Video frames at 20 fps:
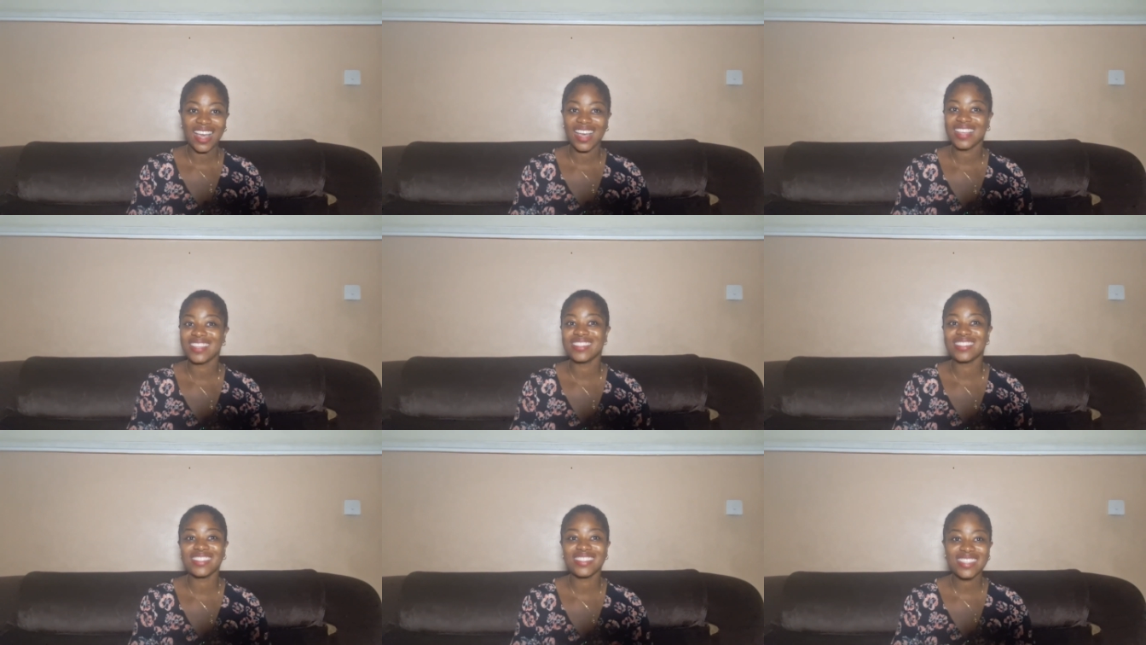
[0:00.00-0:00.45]

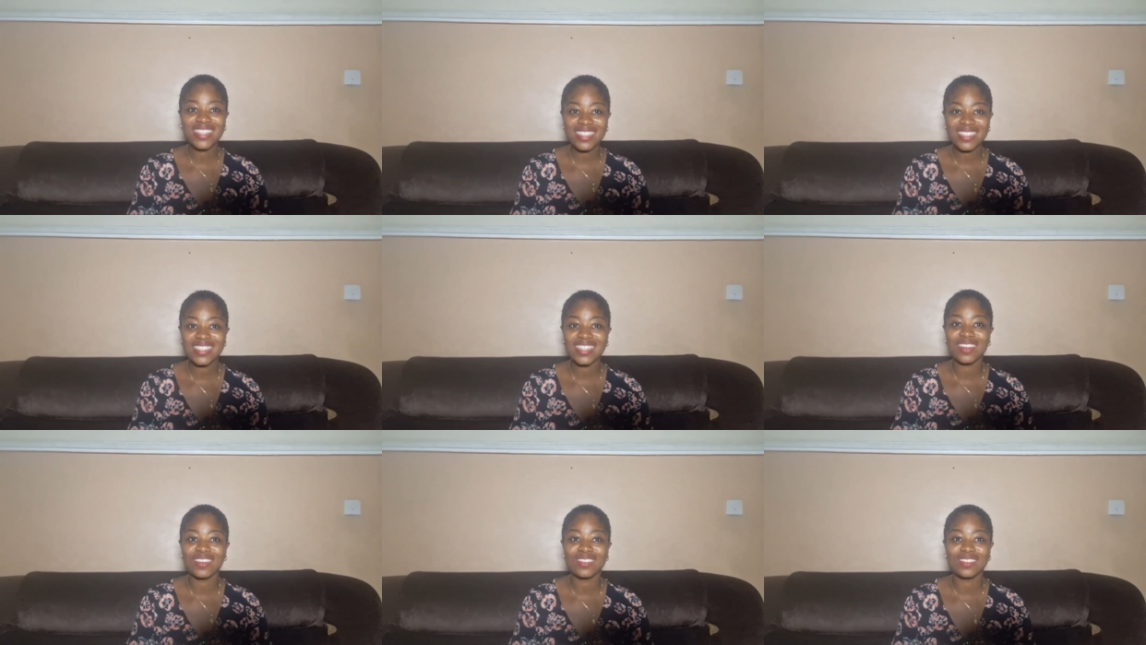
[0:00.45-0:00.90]
as
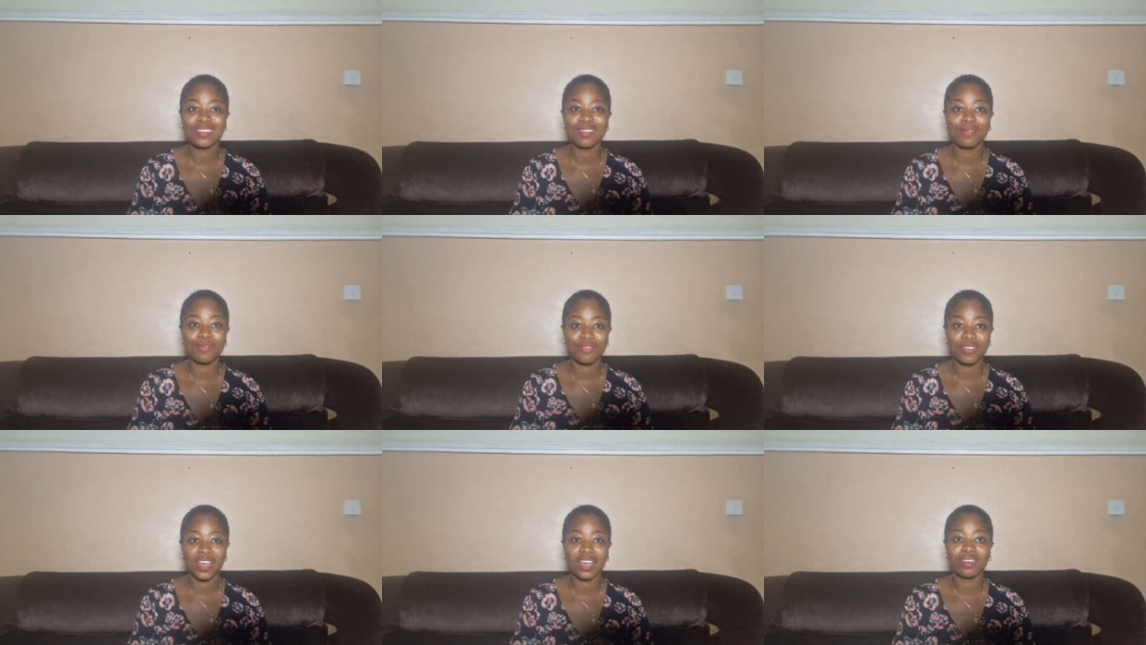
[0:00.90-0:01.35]

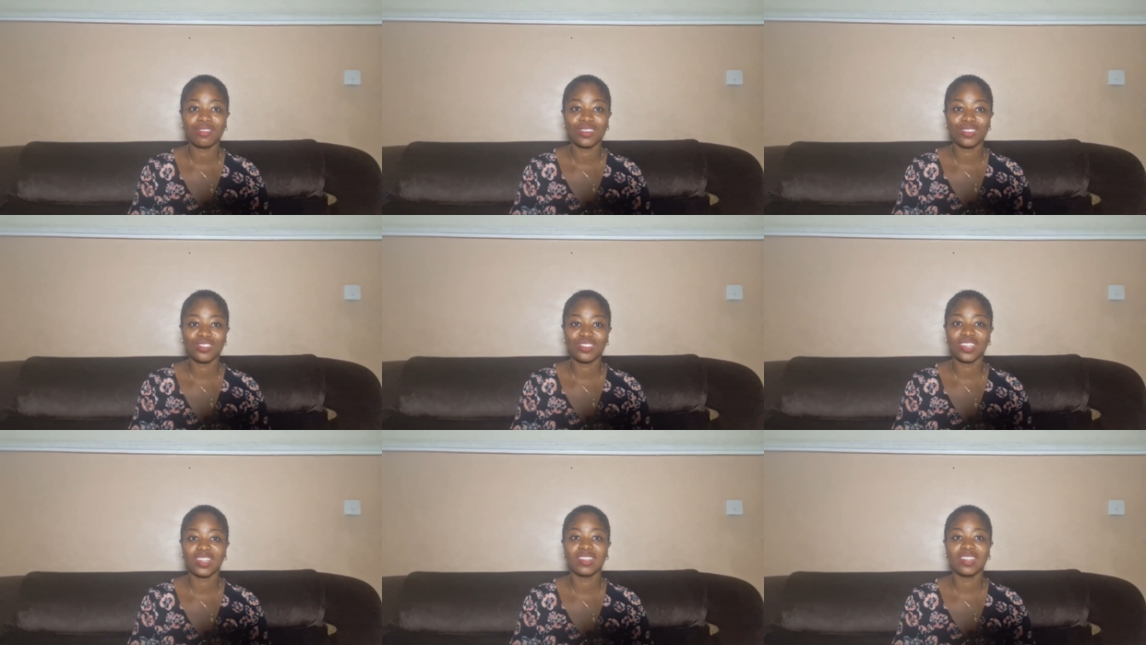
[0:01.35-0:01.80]

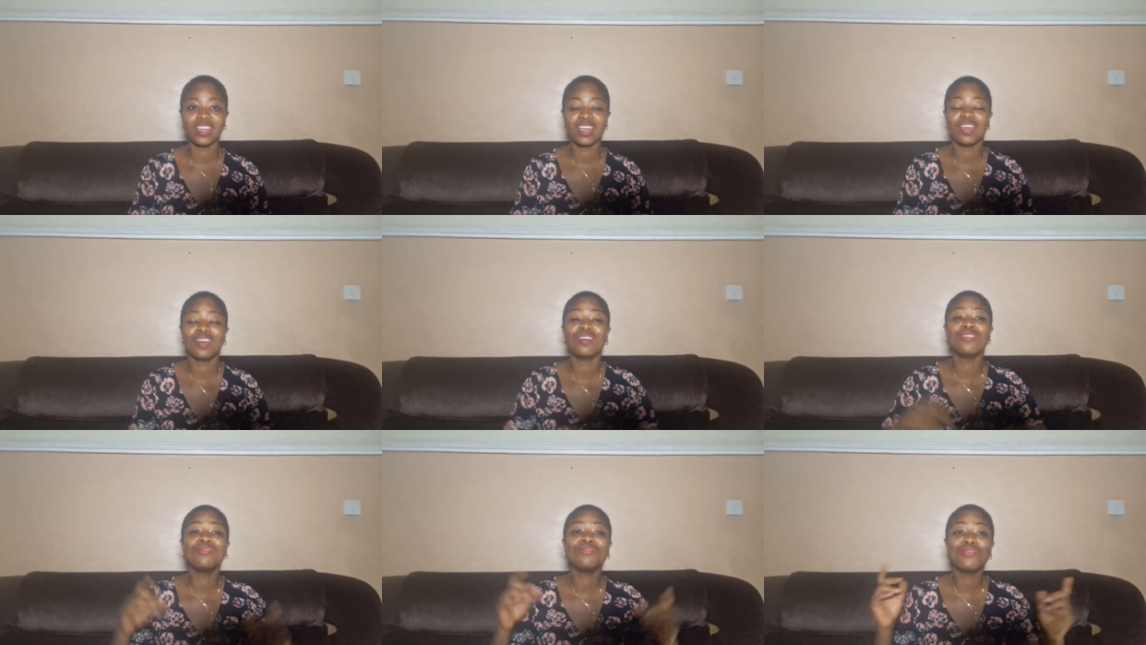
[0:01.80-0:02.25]
6,500
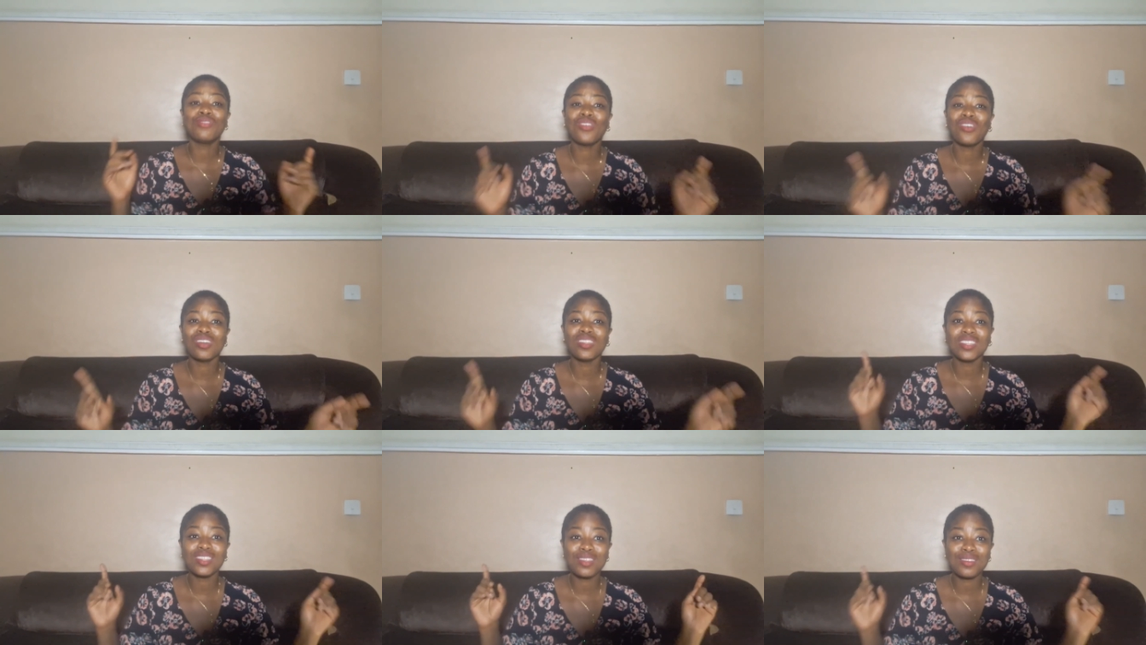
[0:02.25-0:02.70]
naira
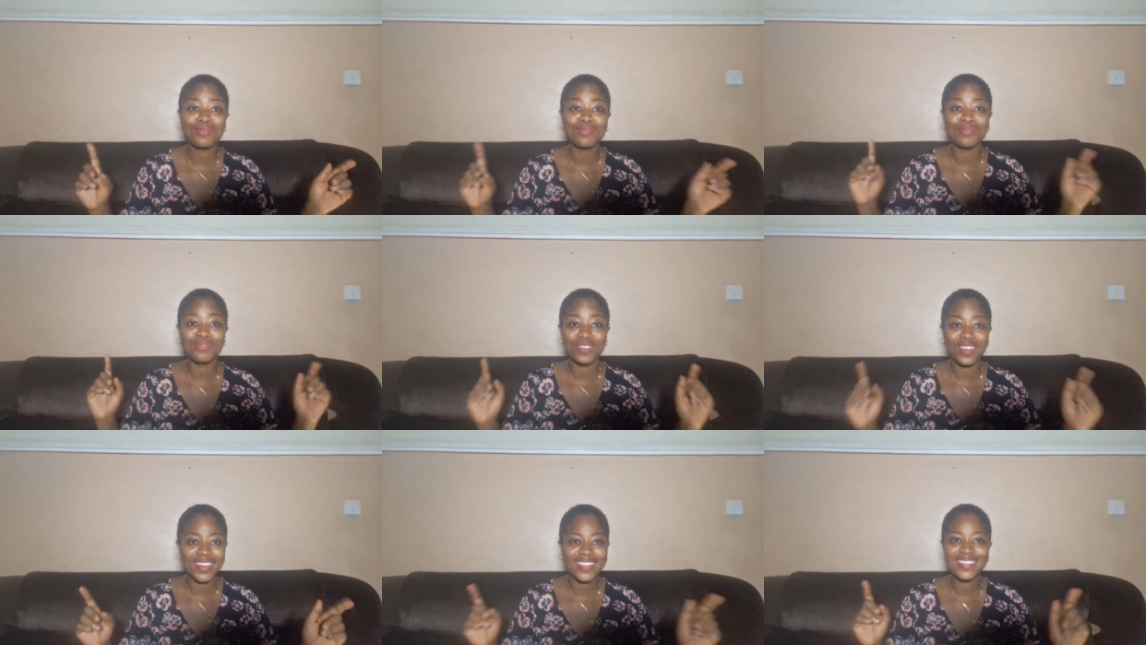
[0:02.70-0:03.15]
for the
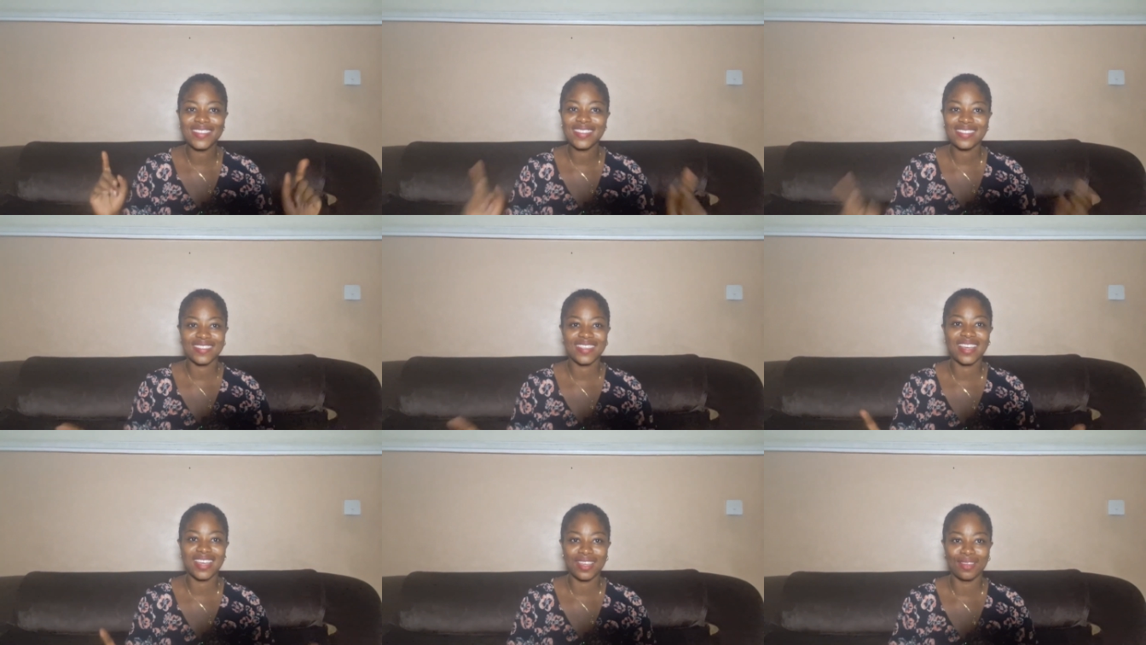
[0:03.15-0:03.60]

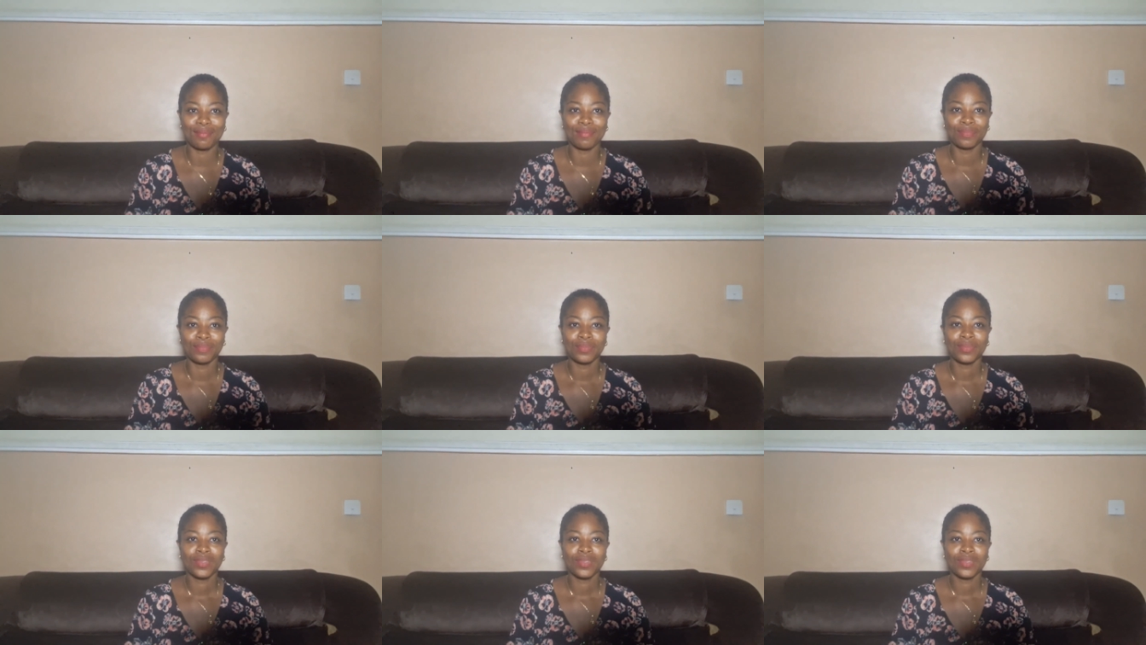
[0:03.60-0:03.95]
first time.